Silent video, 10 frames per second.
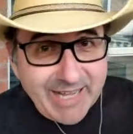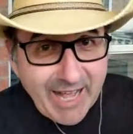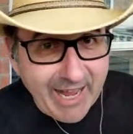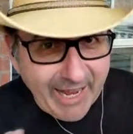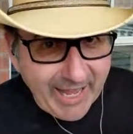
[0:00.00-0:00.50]

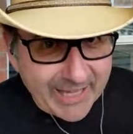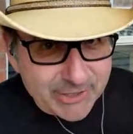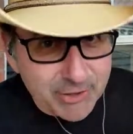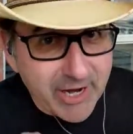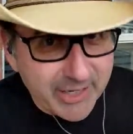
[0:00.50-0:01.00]

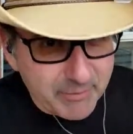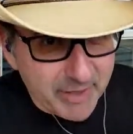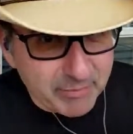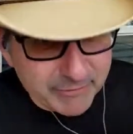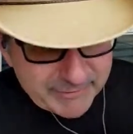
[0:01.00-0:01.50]
I try to
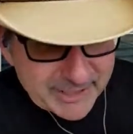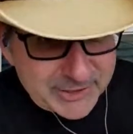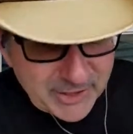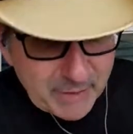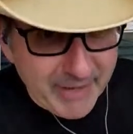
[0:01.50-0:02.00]
be professional